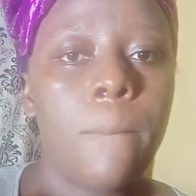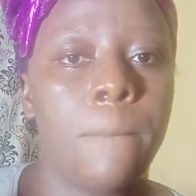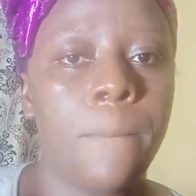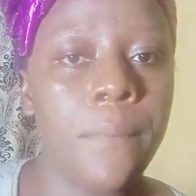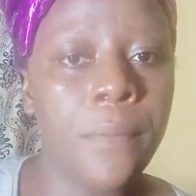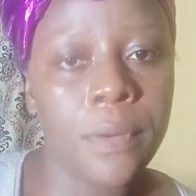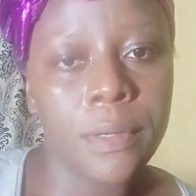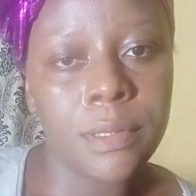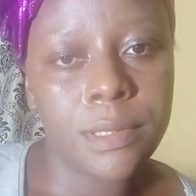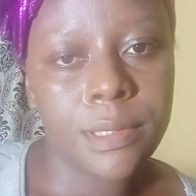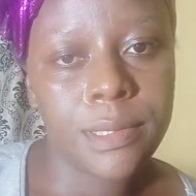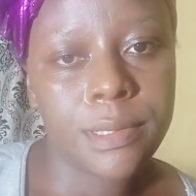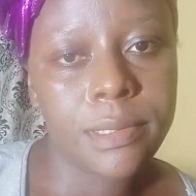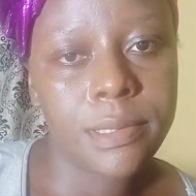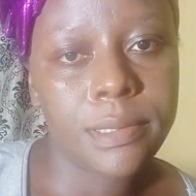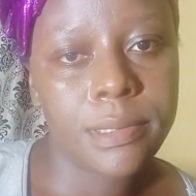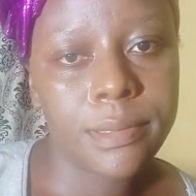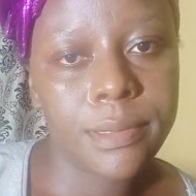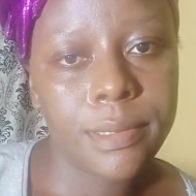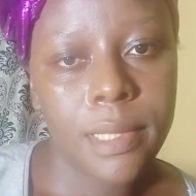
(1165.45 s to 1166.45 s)

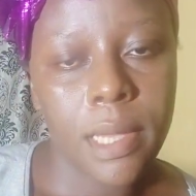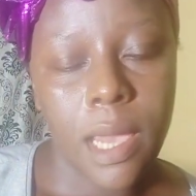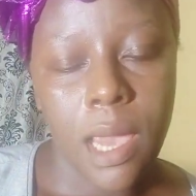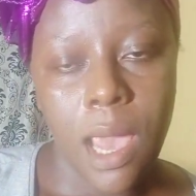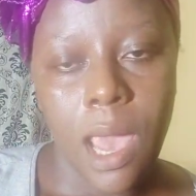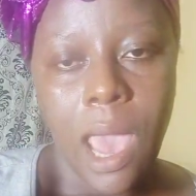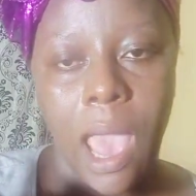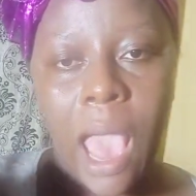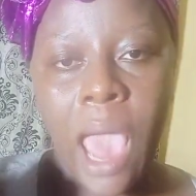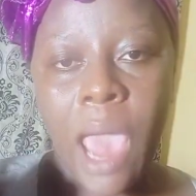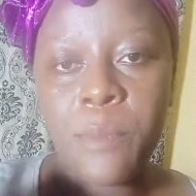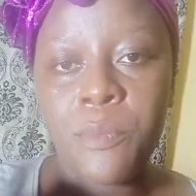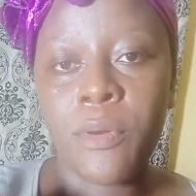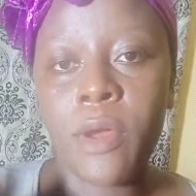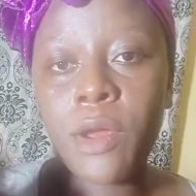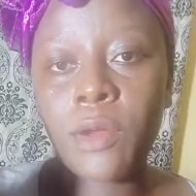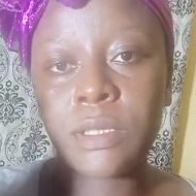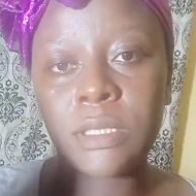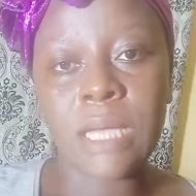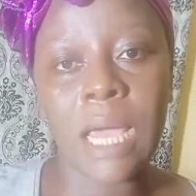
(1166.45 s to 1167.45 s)
But I
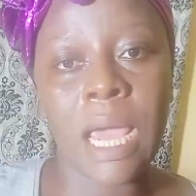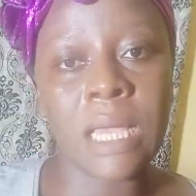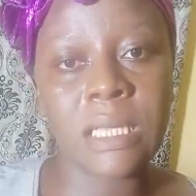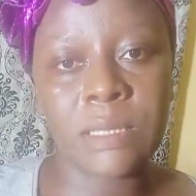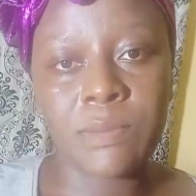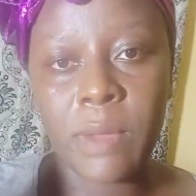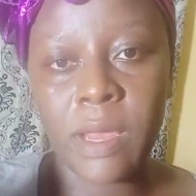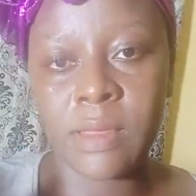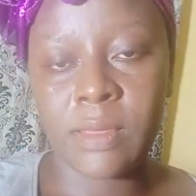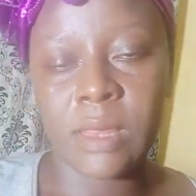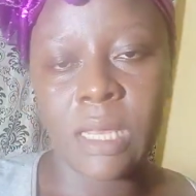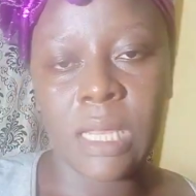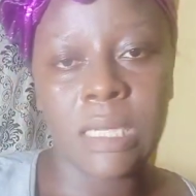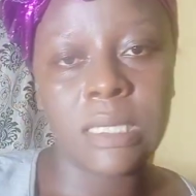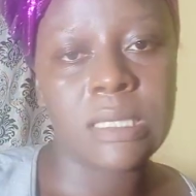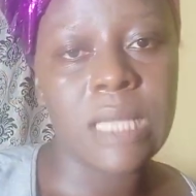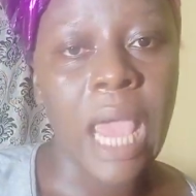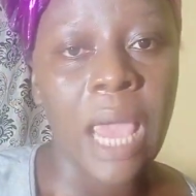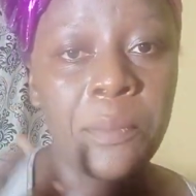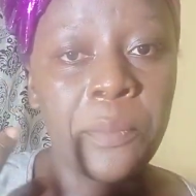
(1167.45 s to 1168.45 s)
prioritize my
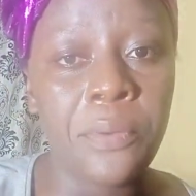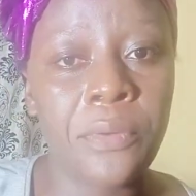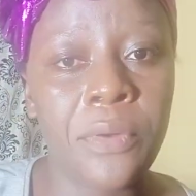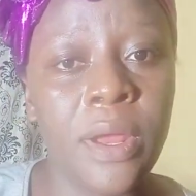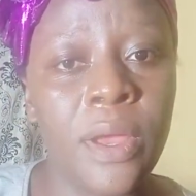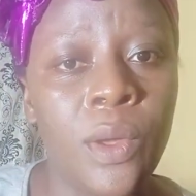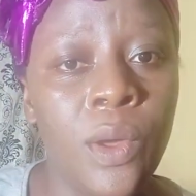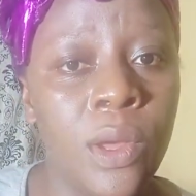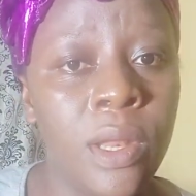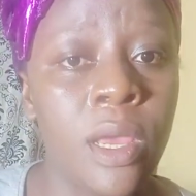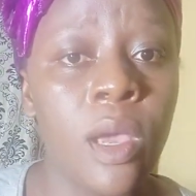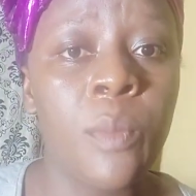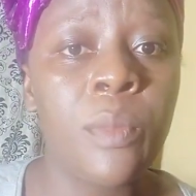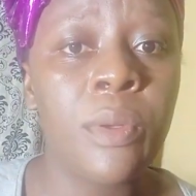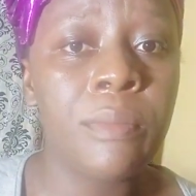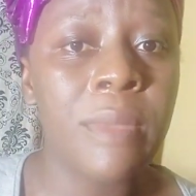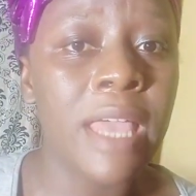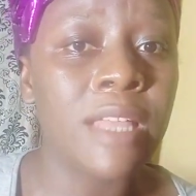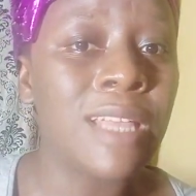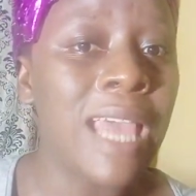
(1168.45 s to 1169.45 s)
things. I pray God
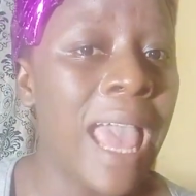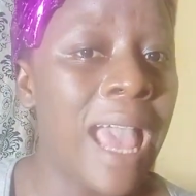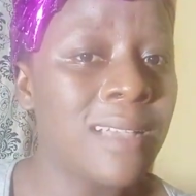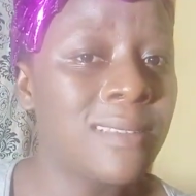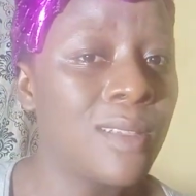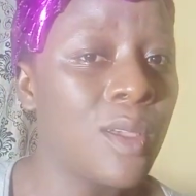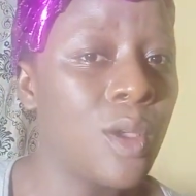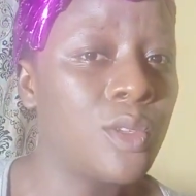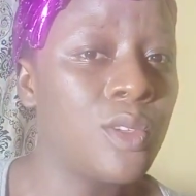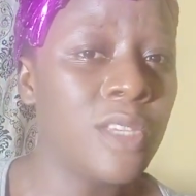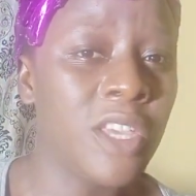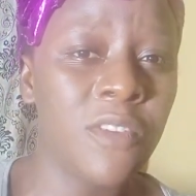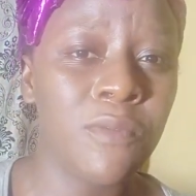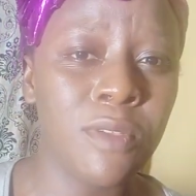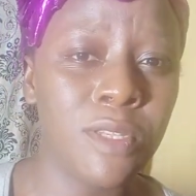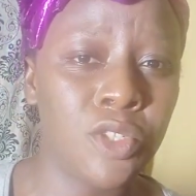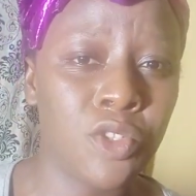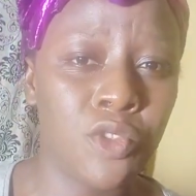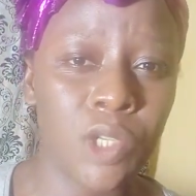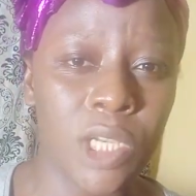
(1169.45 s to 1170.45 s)
helping me. I ask God to give
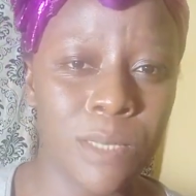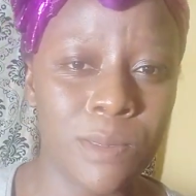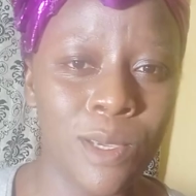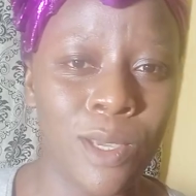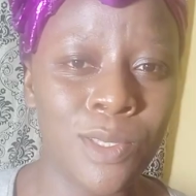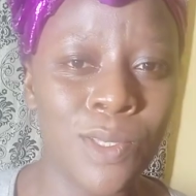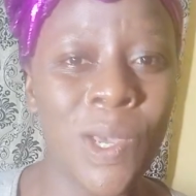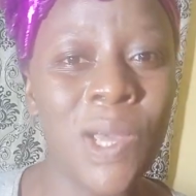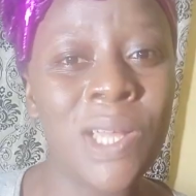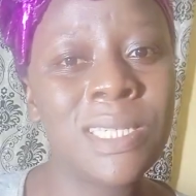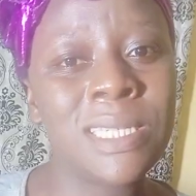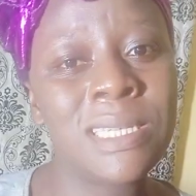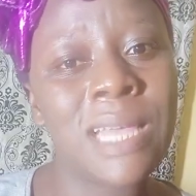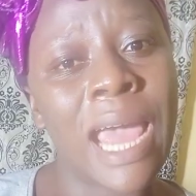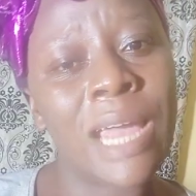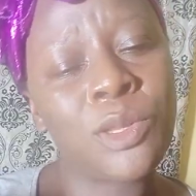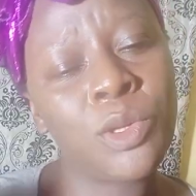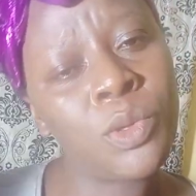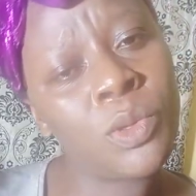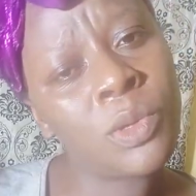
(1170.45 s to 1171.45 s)
me strength, because
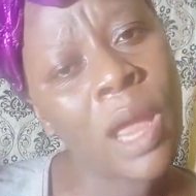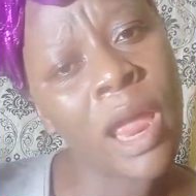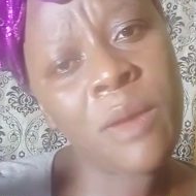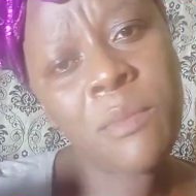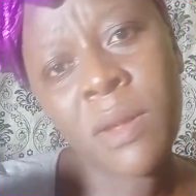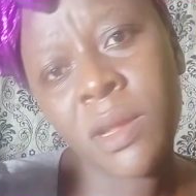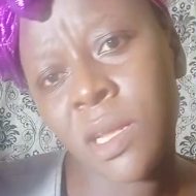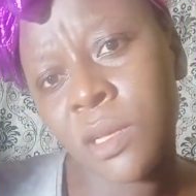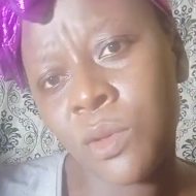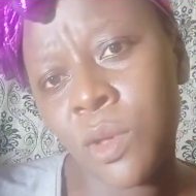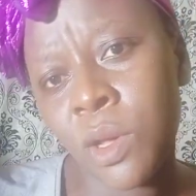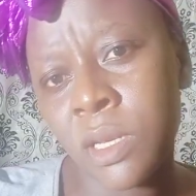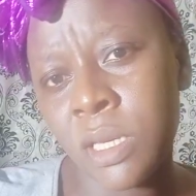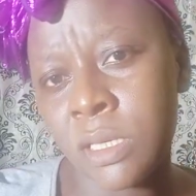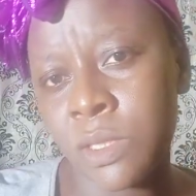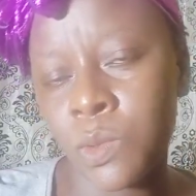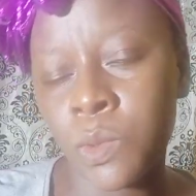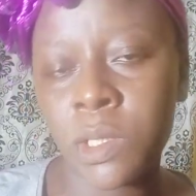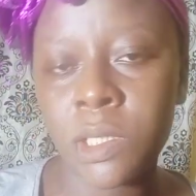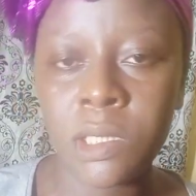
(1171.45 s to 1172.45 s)
I reminded God
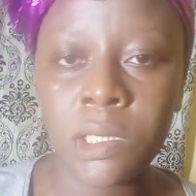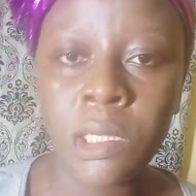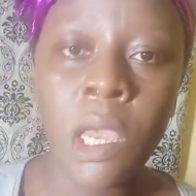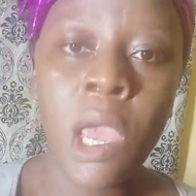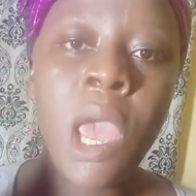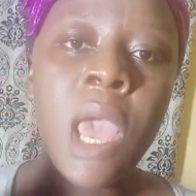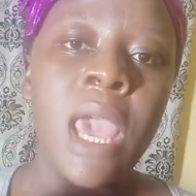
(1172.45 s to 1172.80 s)
His words.